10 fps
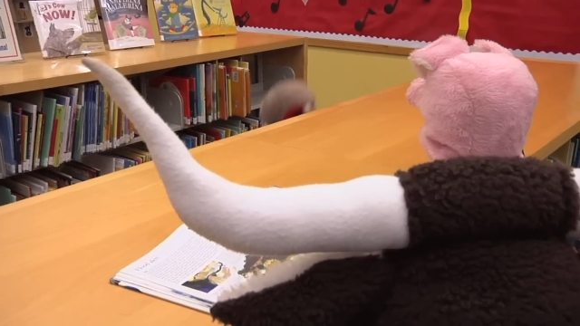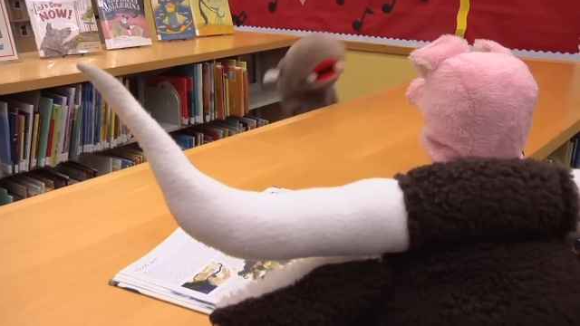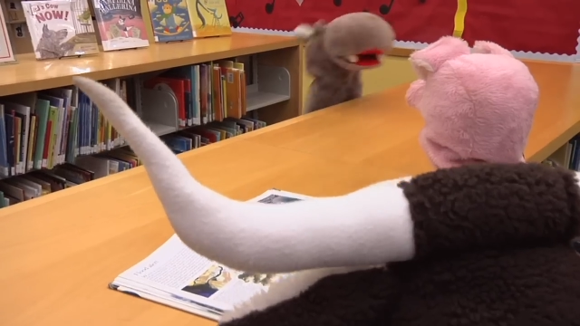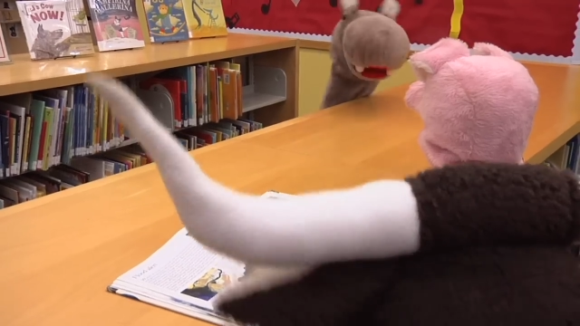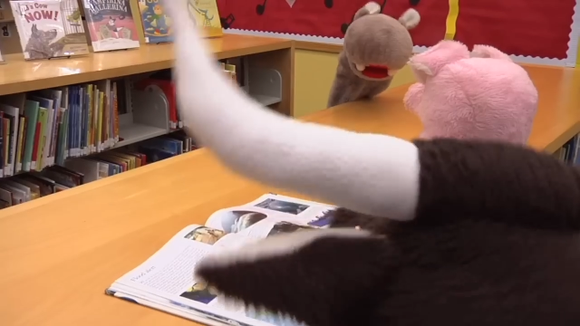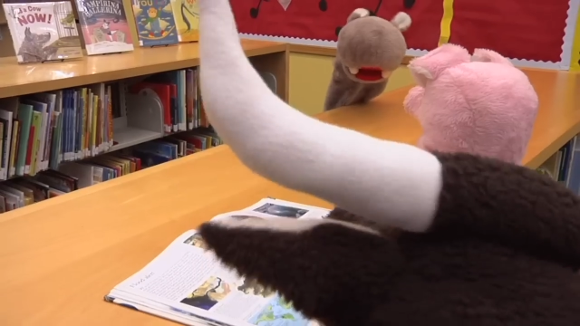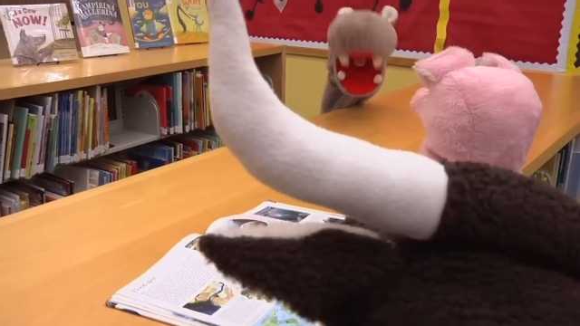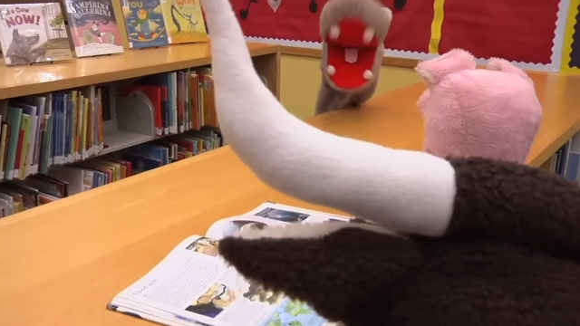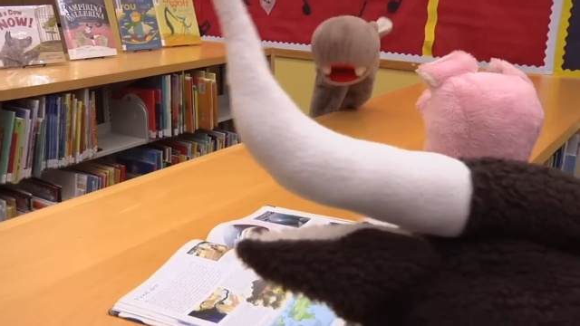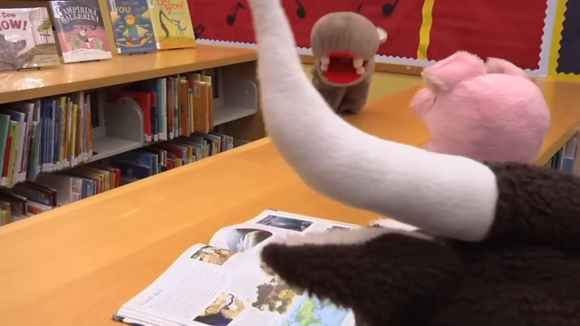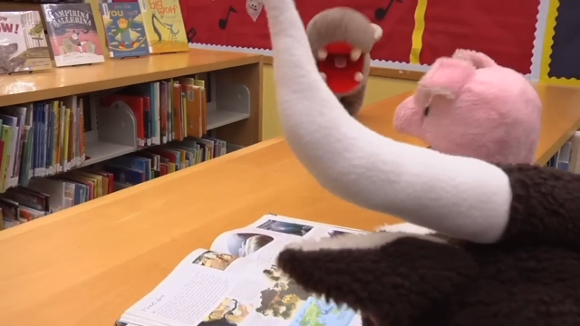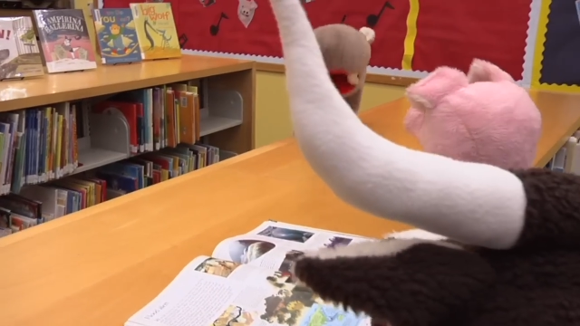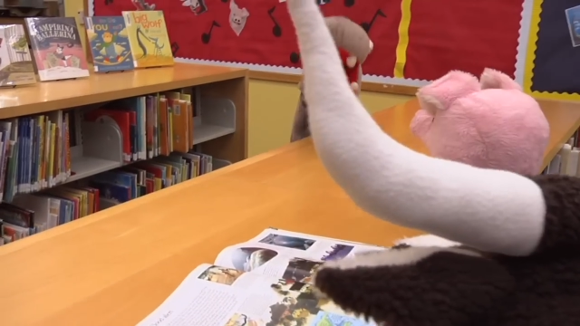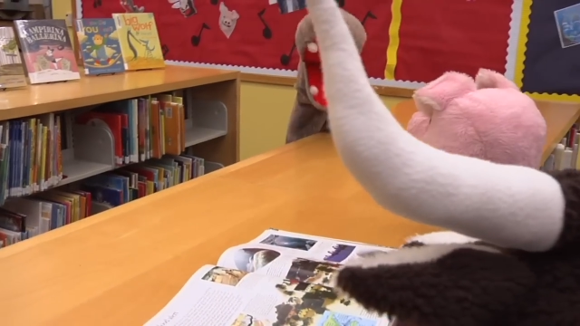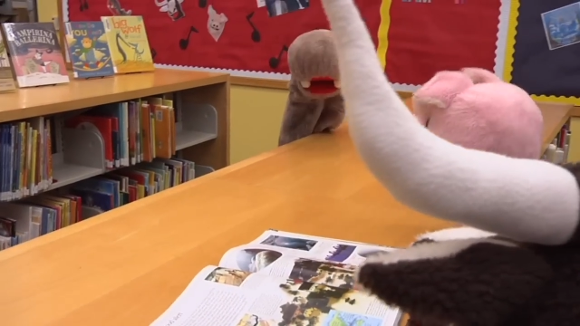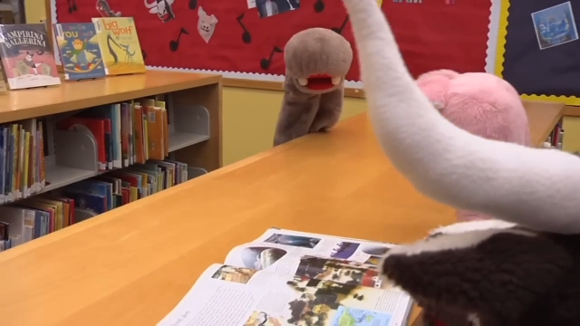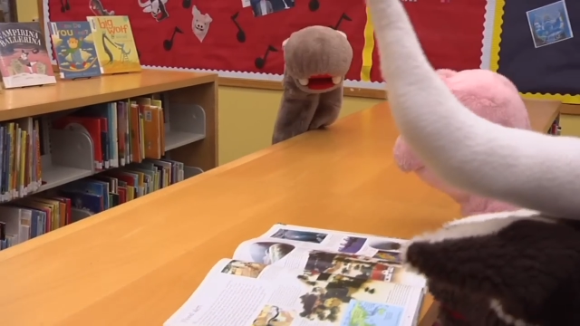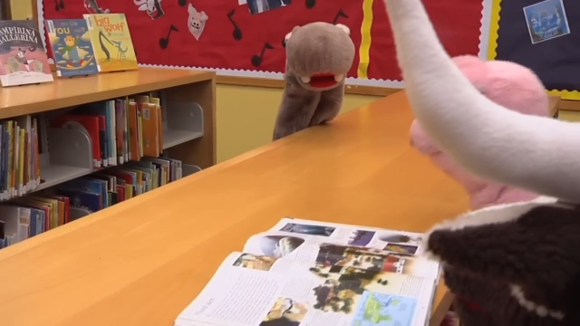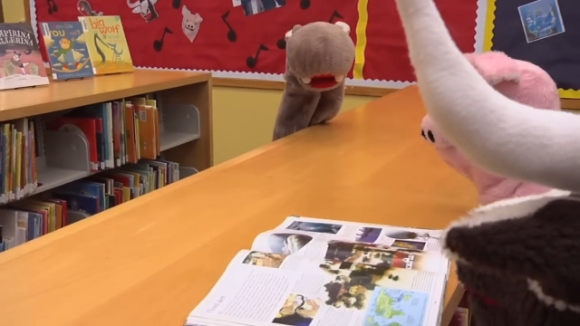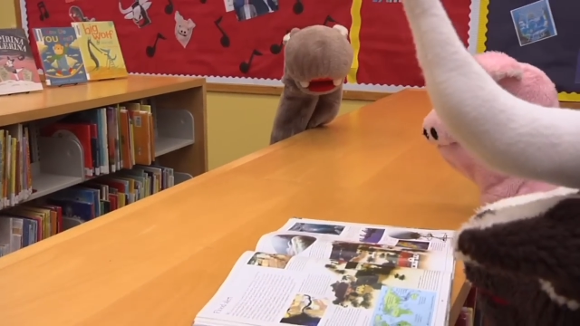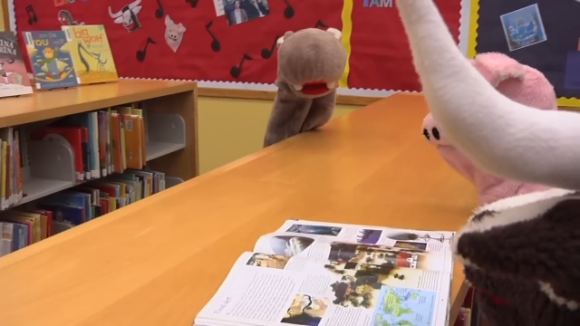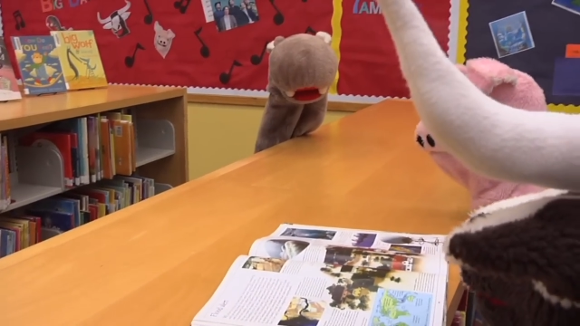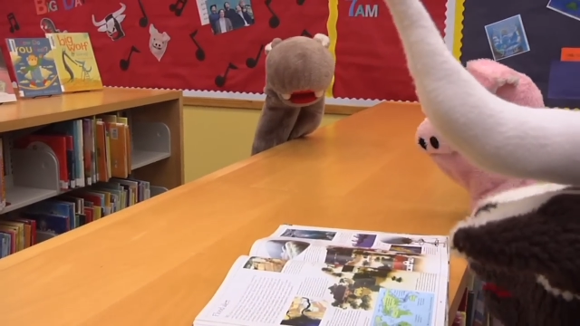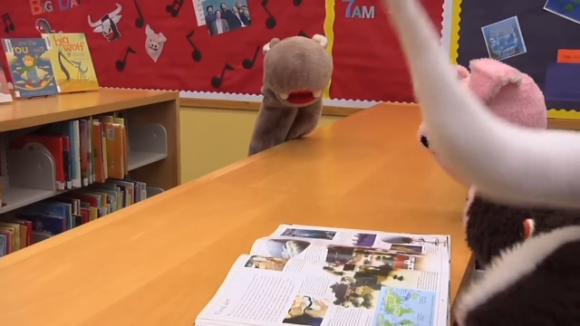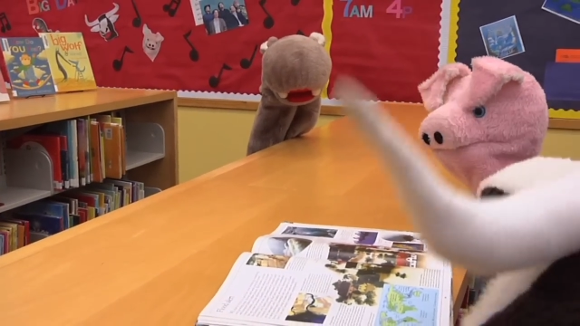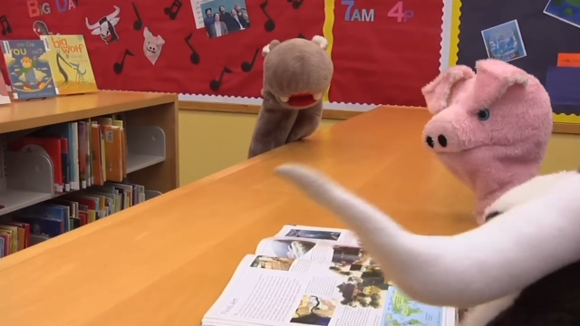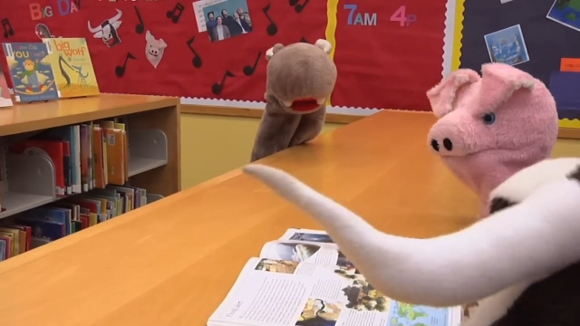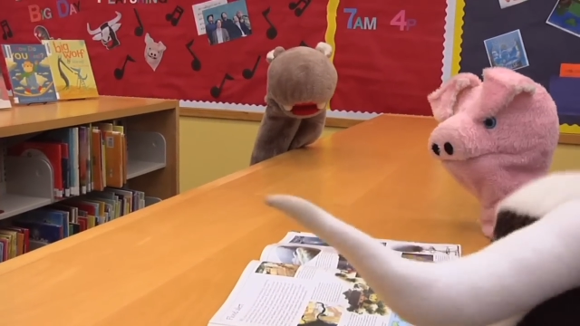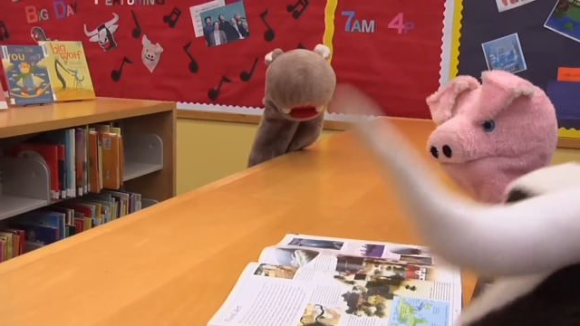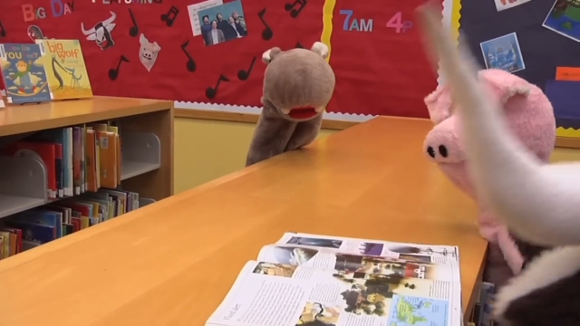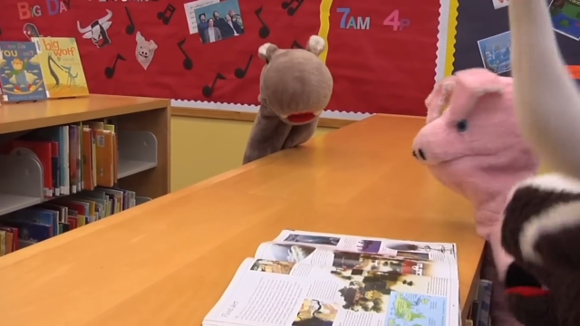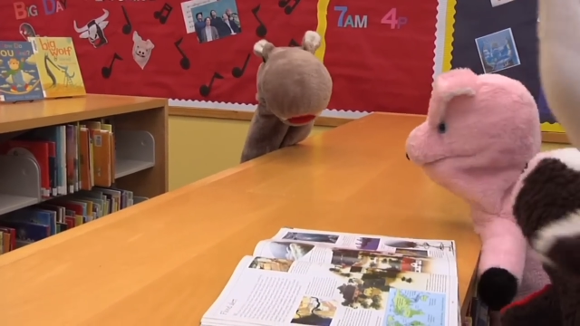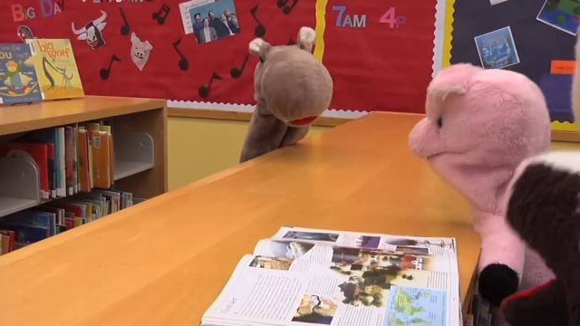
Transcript: Nobody's mouth can be seen.